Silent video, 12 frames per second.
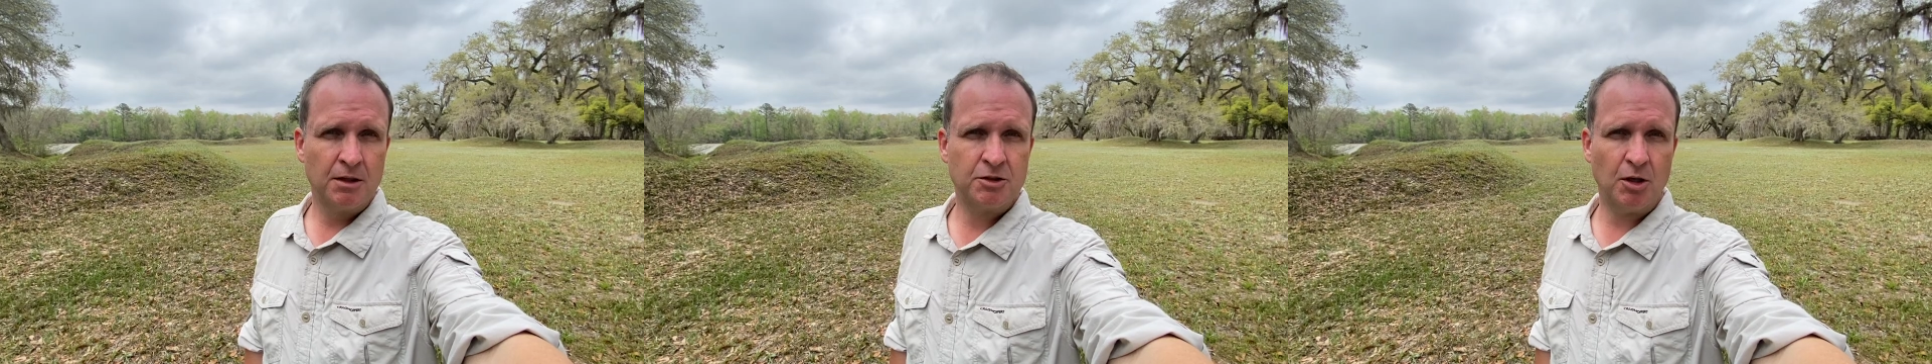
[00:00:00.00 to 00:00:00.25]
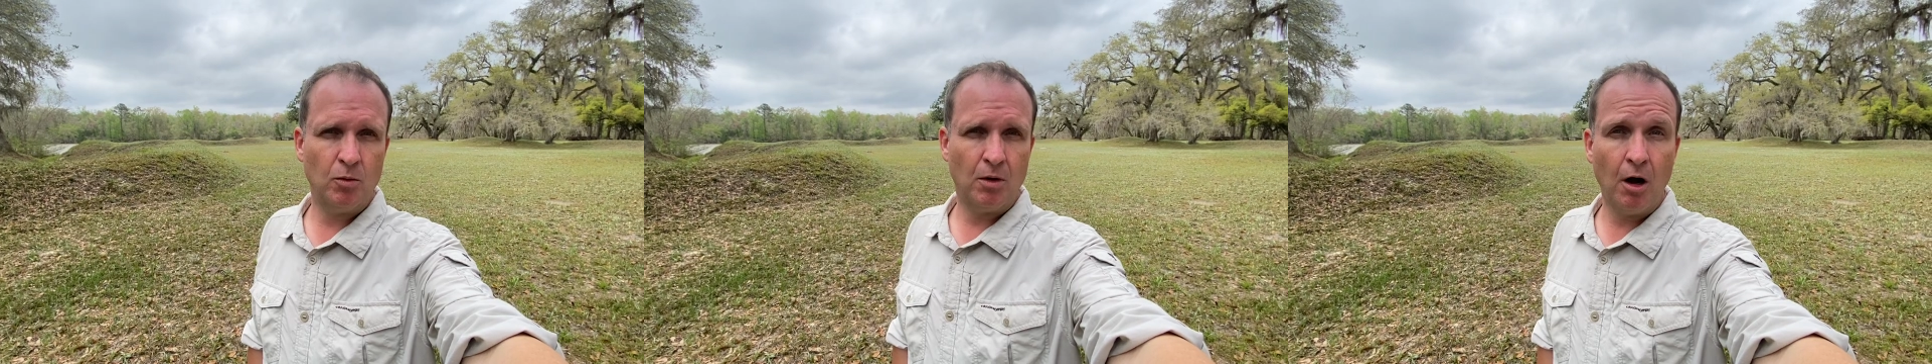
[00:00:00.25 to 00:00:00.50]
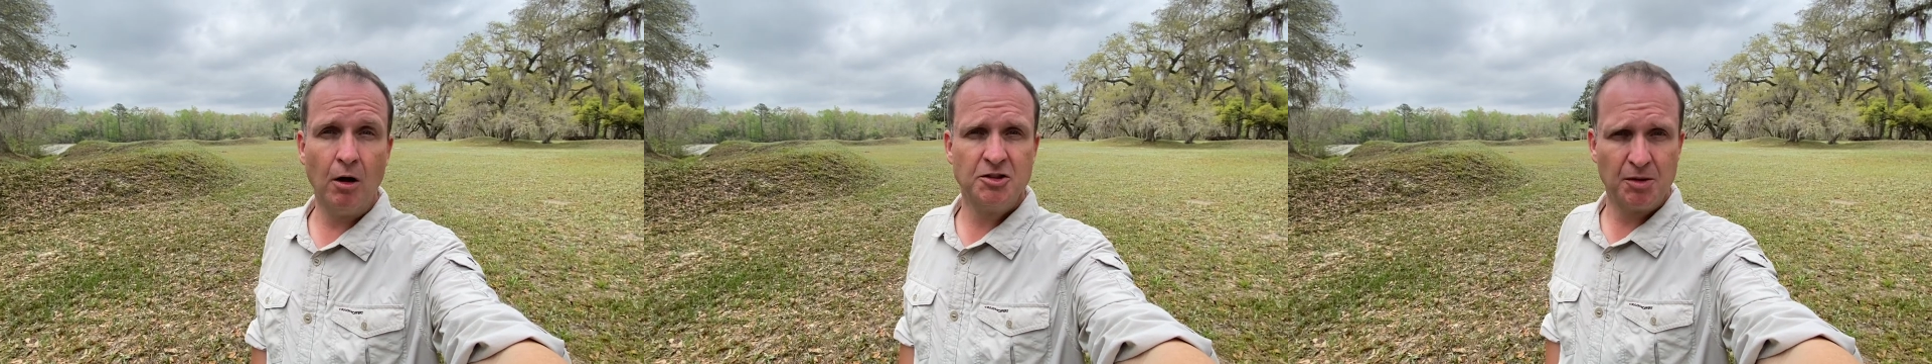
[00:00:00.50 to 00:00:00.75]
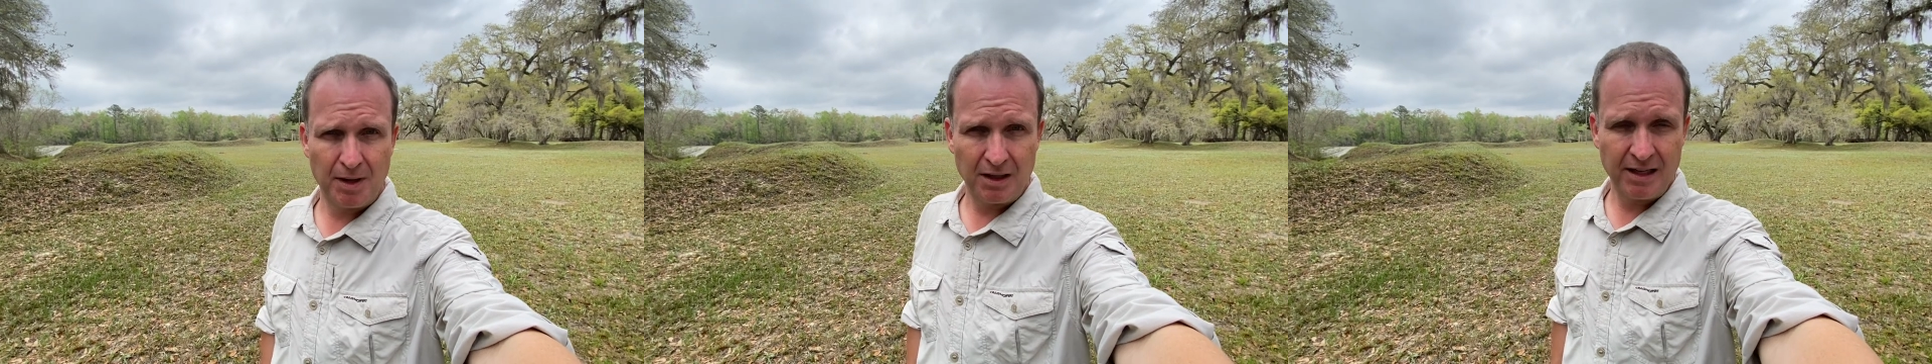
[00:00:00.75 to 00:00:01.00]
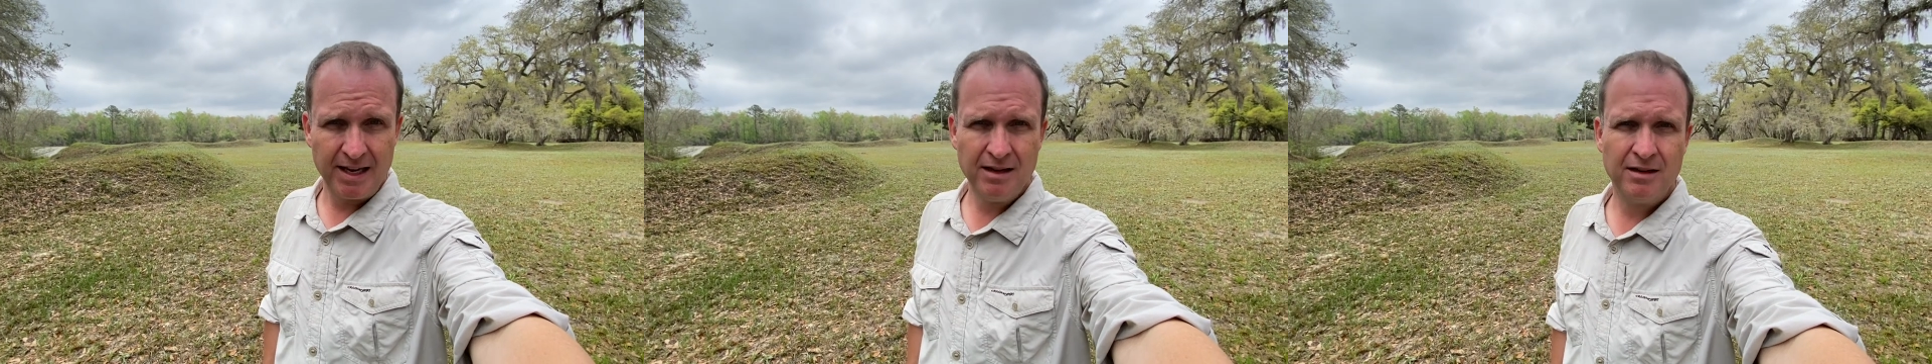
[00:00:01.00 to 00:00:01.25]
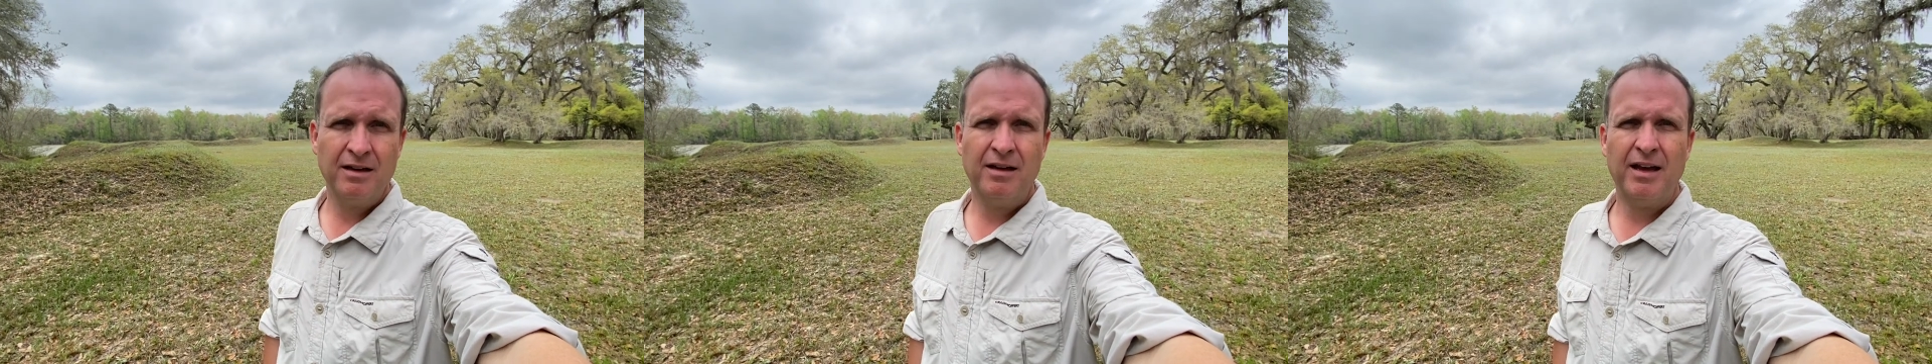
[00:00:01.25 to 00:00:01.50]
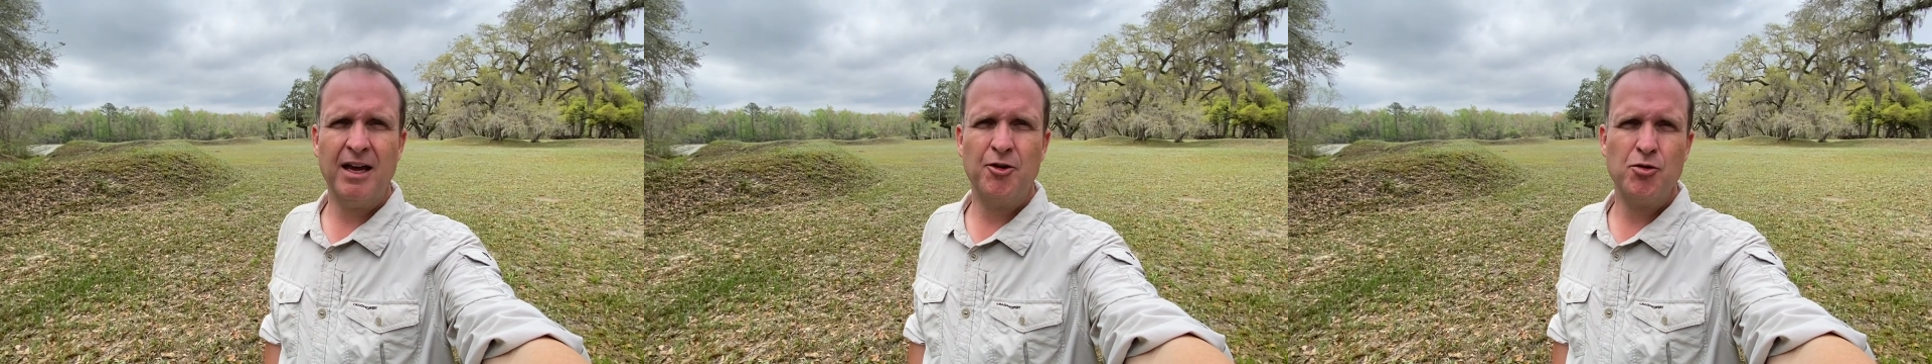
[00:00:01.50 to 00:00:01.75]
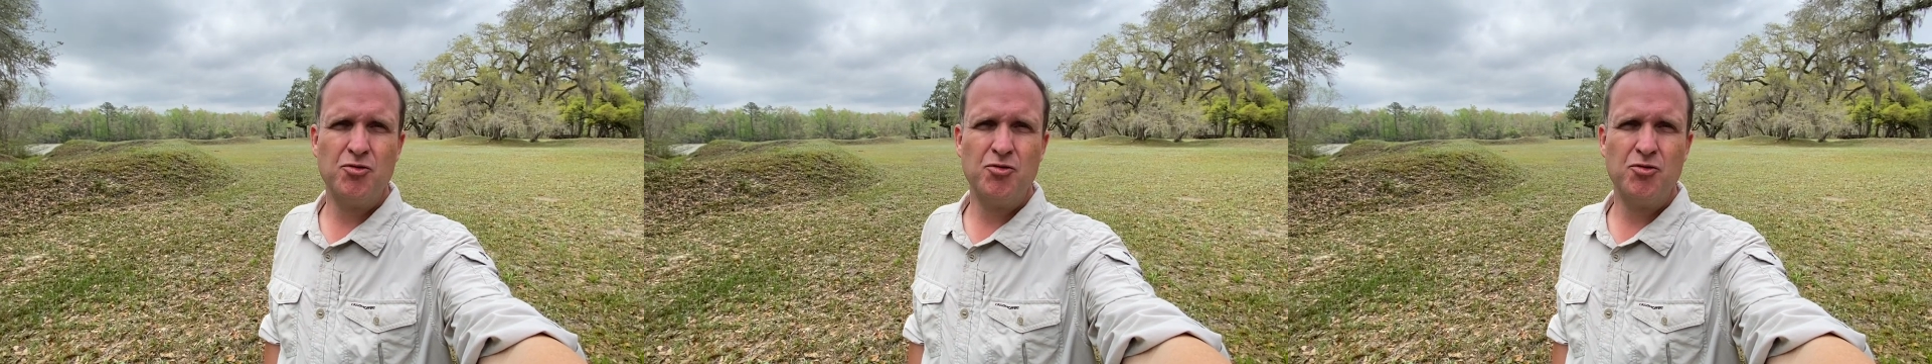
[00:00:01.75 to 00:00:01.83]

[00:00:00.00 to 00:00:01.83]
So ultimately, Andrew